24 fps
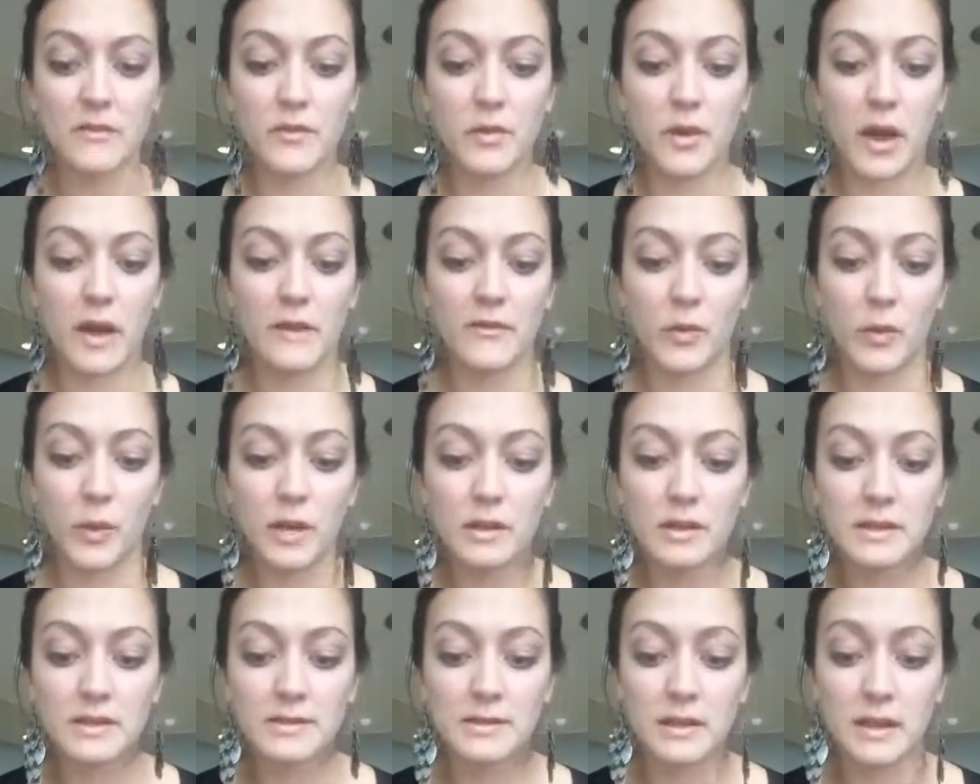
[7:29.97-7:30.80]
If you have
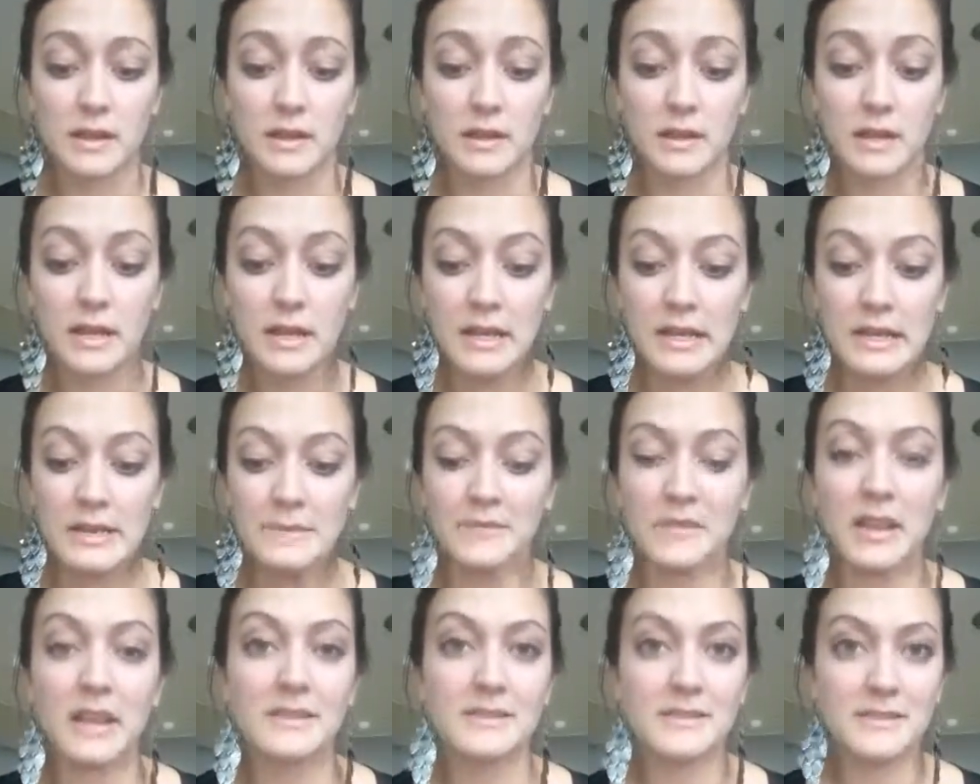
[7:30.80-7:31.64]
oily skin,
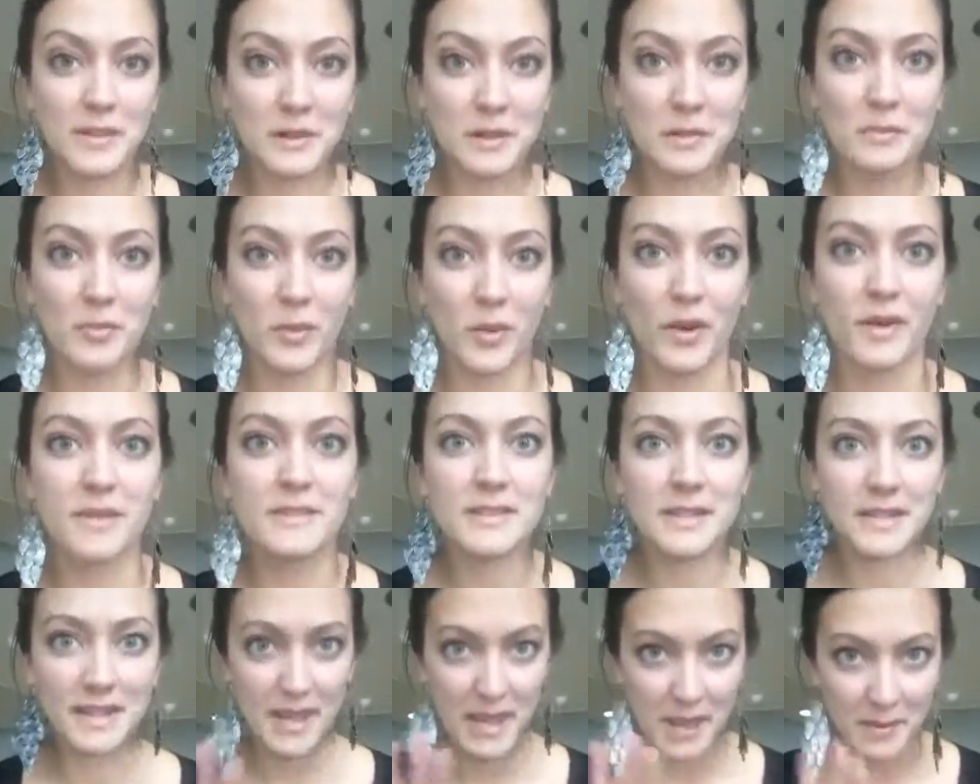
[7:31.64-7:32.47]
it's still
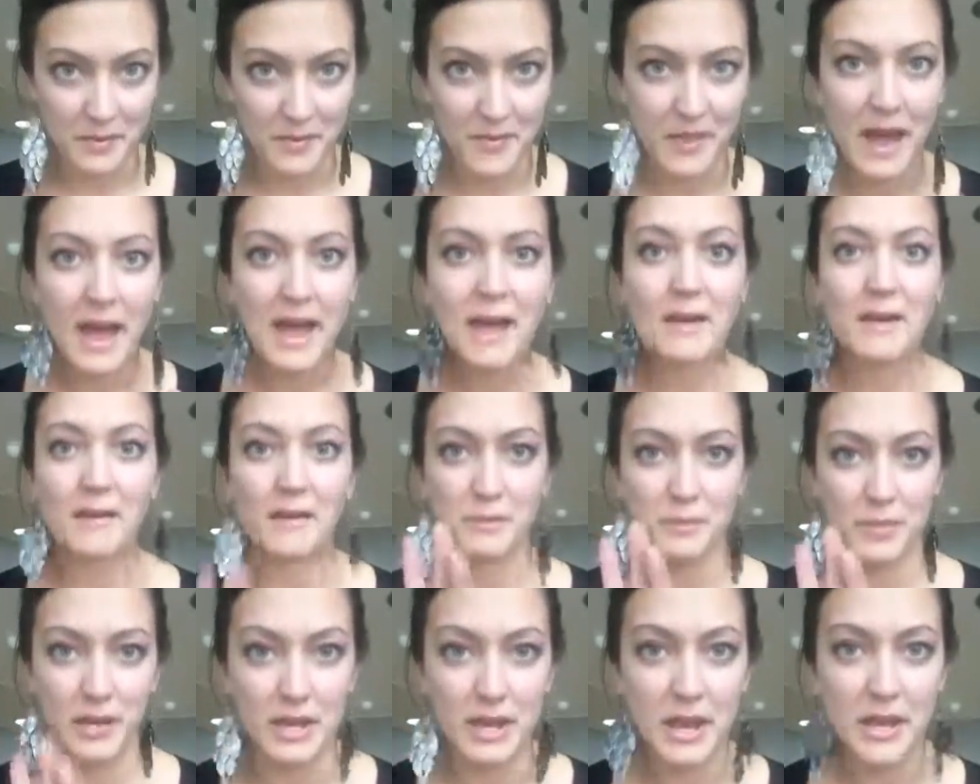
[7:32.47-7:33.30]
important to keep that
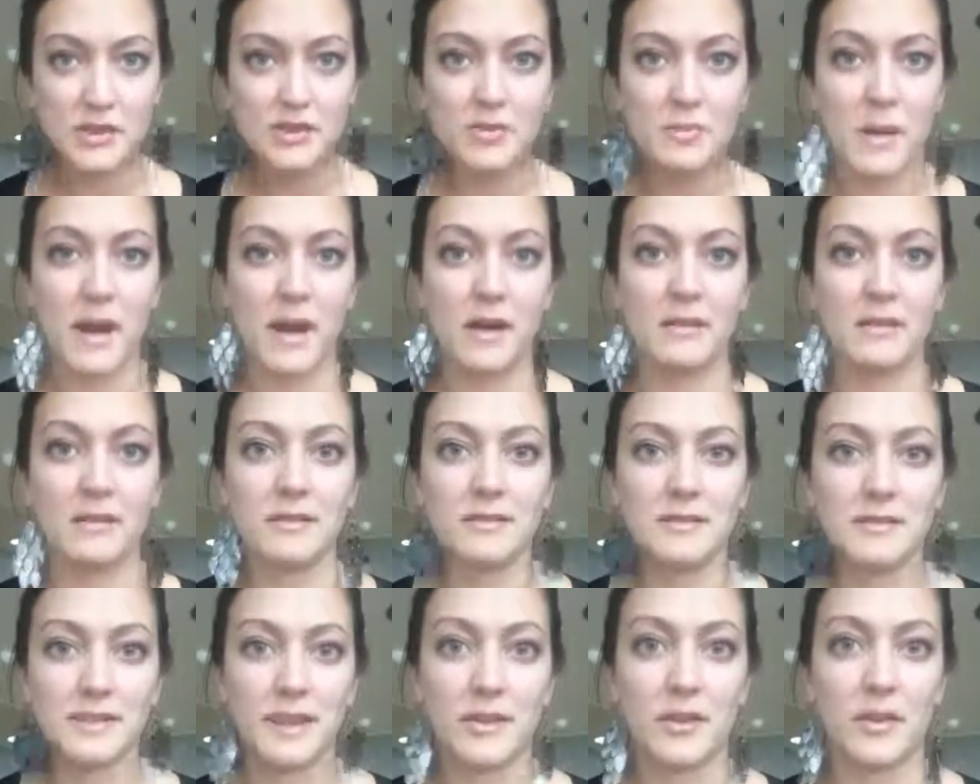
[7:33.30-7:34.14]
pH
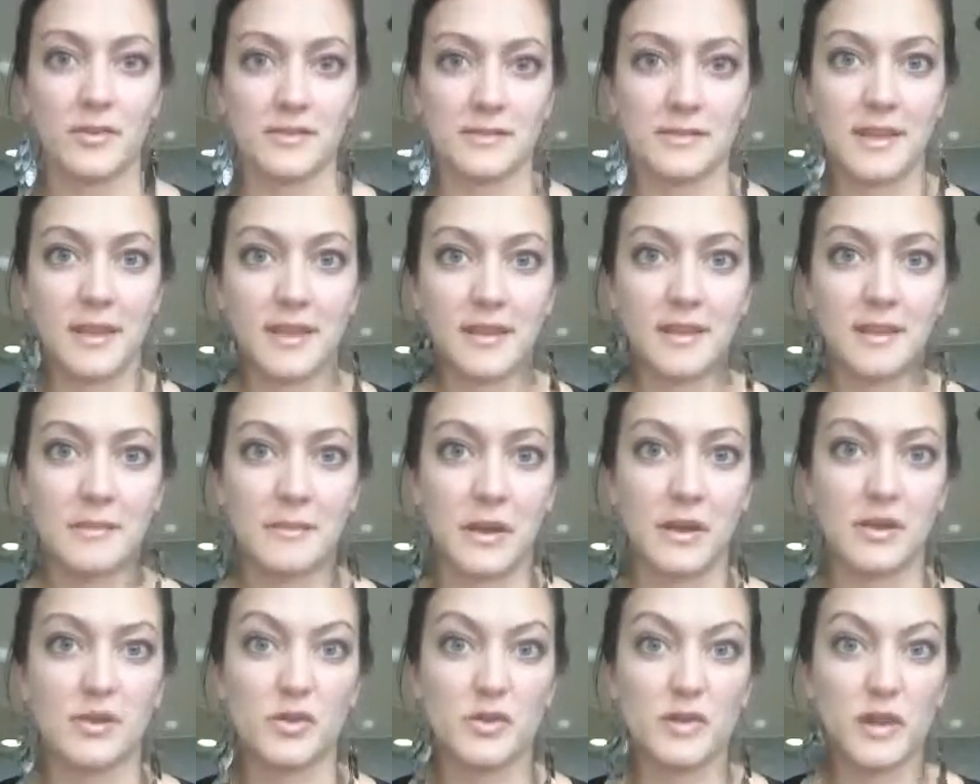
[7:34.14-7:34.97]
balance in our skin
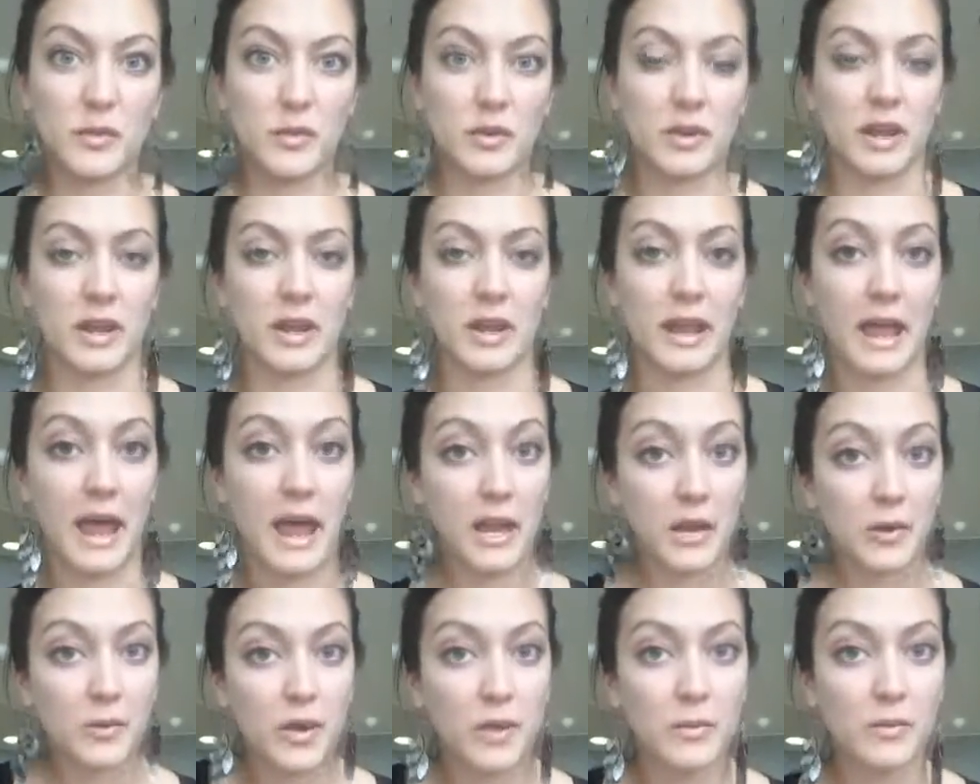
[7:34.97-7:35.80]
and make sure that we're getting
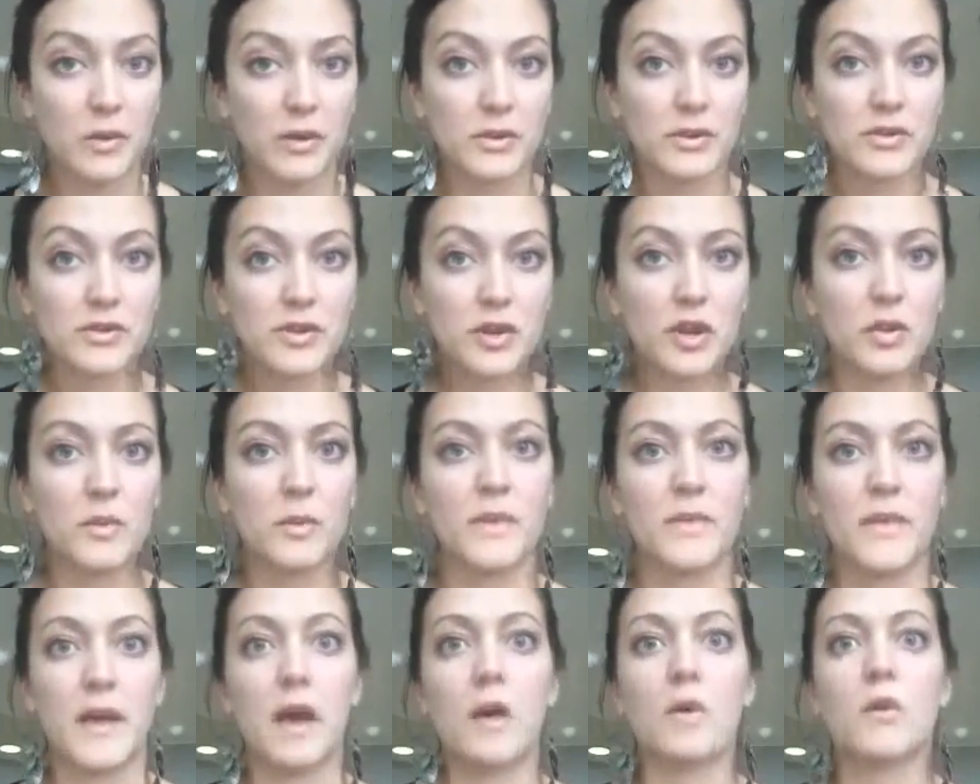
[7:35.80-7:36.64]
adequate moisture
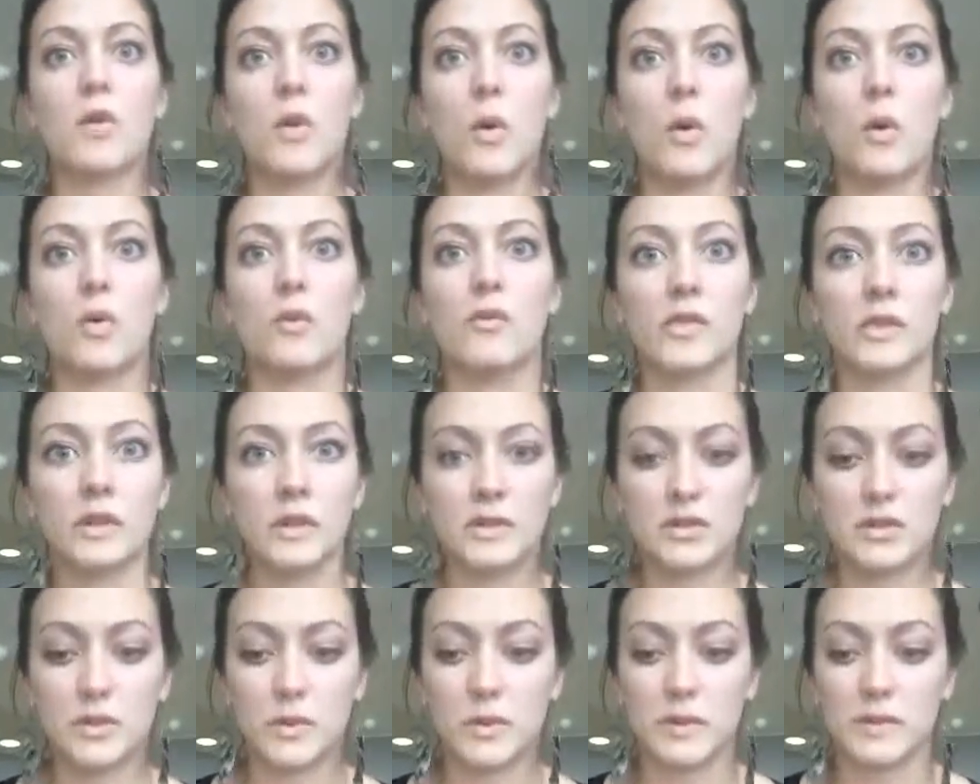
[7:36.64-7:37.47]
without
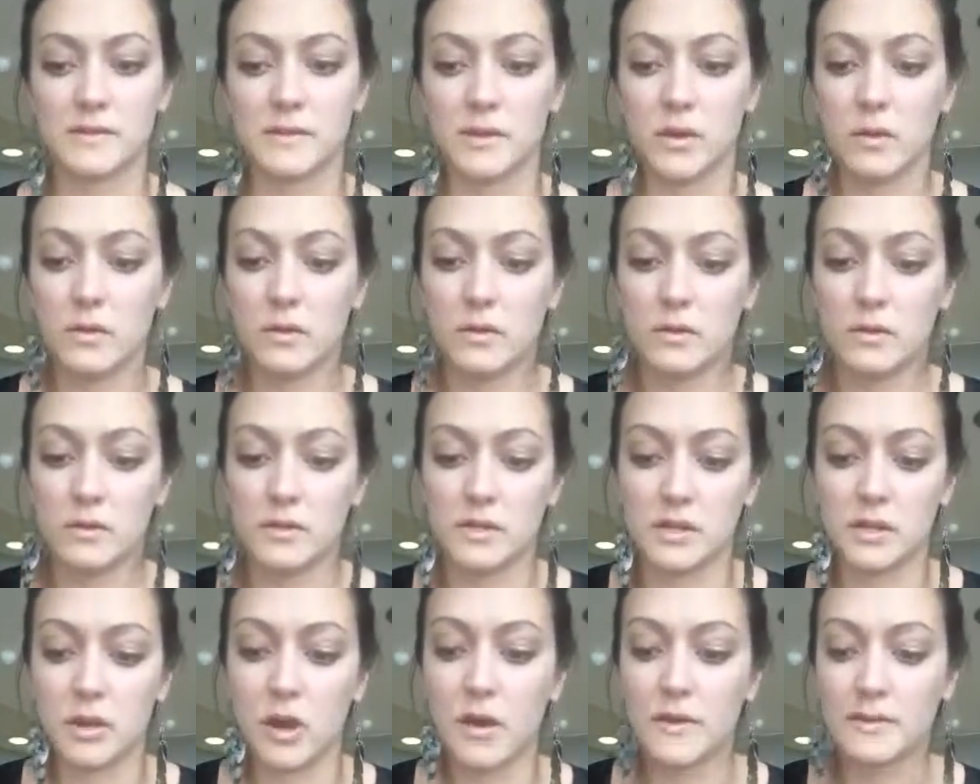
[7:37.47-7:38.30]
overly doing so
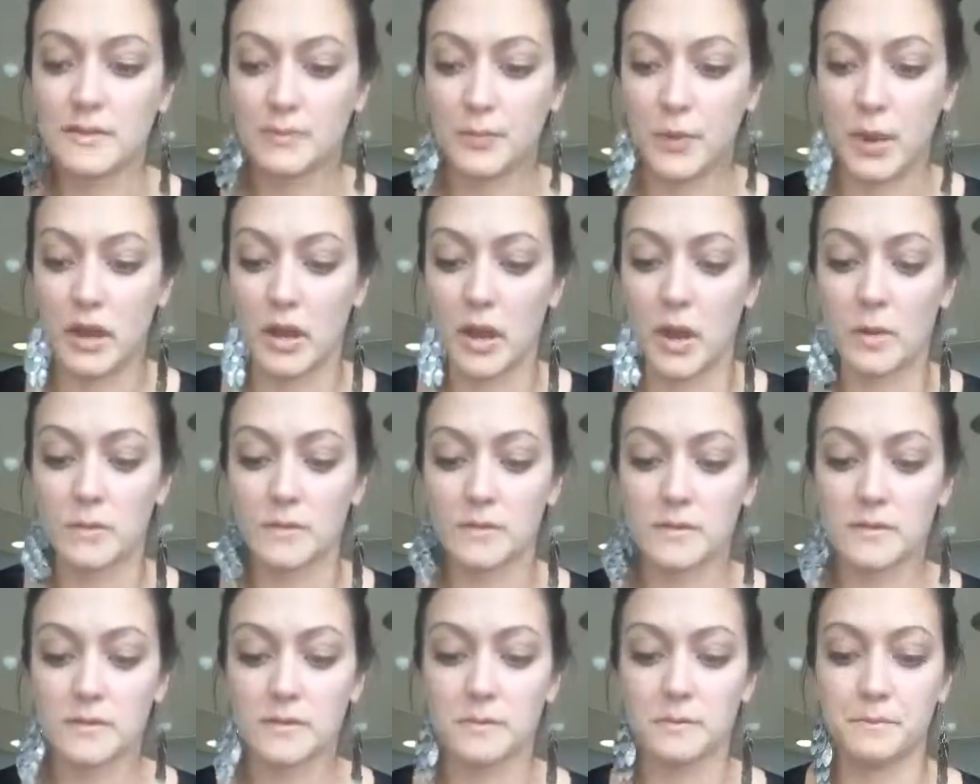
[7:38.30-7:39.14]
to cause
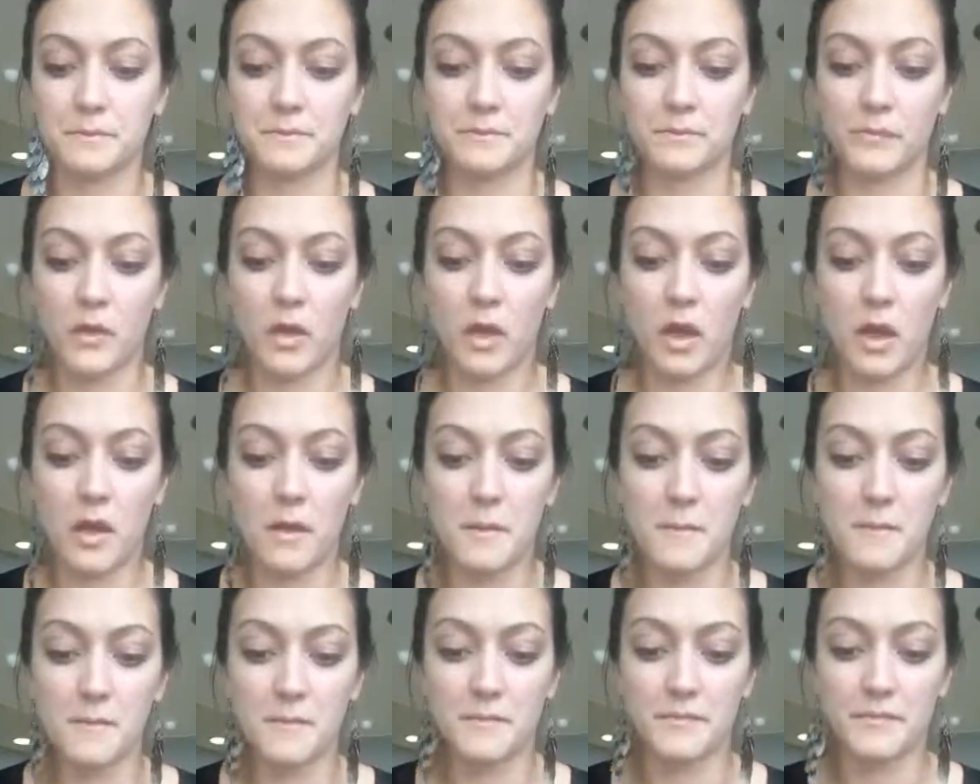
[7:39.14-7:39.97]
breakouts.
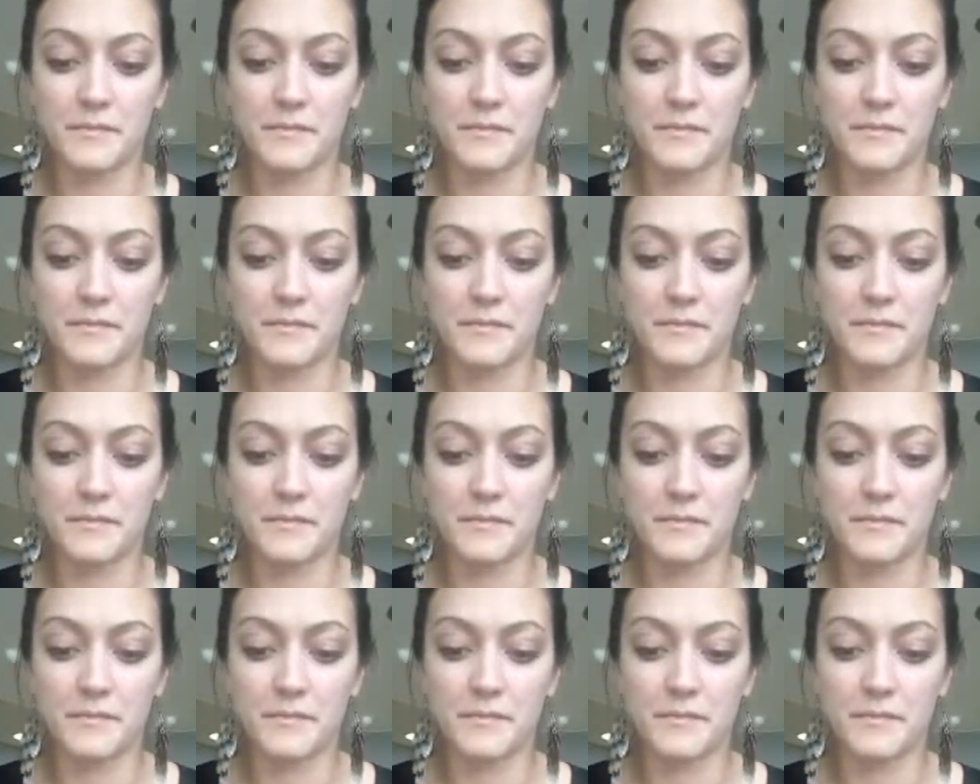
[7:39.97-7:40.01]
Okay?